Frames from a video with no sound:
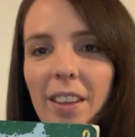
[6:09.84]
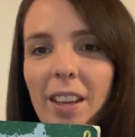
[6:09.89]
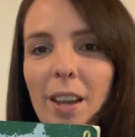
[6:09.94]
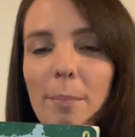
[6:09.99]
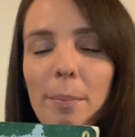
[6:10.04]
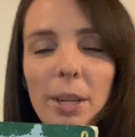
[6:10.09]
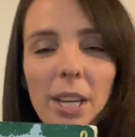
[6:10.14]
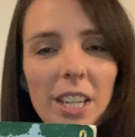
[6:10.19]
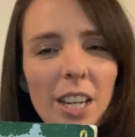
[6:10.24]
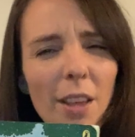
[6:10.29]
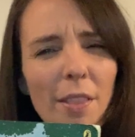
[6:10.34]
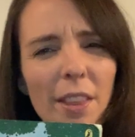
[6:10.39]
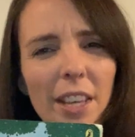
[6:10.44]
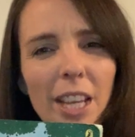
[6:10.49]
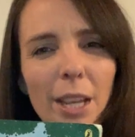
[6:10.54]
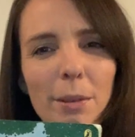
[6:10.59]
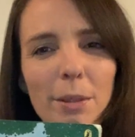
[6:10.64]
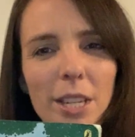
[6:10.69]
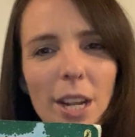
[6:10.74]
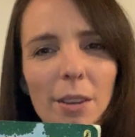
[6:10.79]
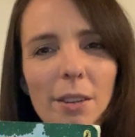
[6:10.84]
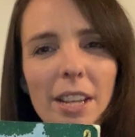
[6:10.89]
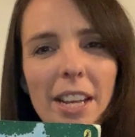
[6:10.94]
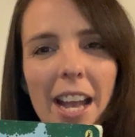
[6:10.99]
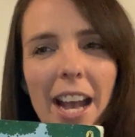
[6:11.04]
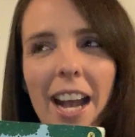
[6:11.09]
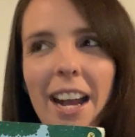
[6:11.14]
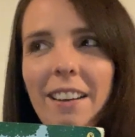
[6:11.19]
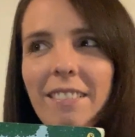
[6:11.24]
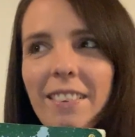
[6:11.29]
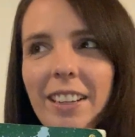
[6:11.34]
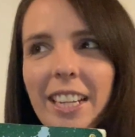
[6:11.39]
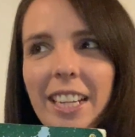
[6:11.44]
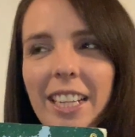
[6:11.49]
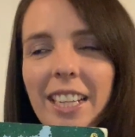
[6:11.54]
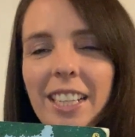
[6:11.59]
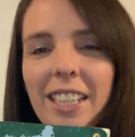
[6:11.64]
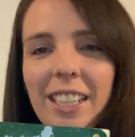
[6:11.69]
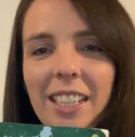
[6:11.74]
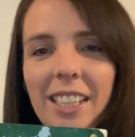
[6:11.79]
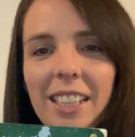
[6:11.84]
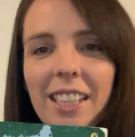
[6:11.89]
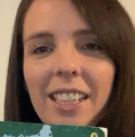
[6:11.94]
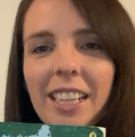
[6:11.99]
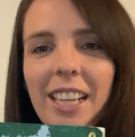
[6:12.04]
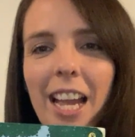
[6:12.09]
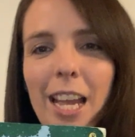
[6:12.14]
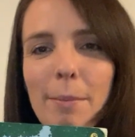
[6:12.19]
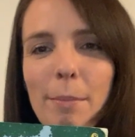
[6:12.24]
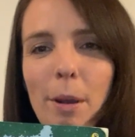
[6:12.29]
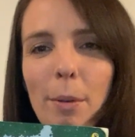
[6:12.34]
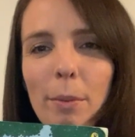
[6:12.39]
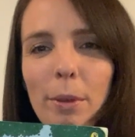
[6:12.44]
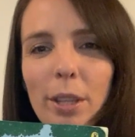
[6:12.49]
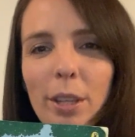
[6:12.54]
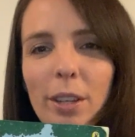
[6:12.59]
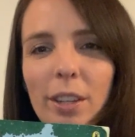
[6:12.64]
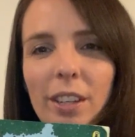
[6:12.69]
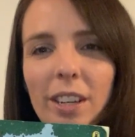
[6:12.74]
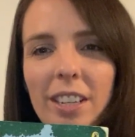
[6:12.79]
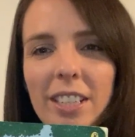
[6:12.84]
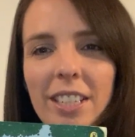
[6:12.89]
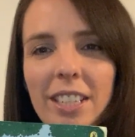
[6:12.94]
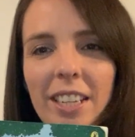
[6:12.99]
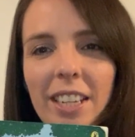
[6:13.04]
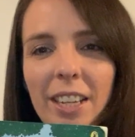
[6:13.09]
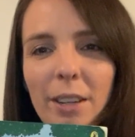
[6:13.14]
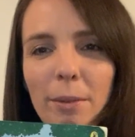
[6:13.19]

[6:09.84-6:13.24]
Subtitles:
But I don't think it was only Harry that came up with a good idea.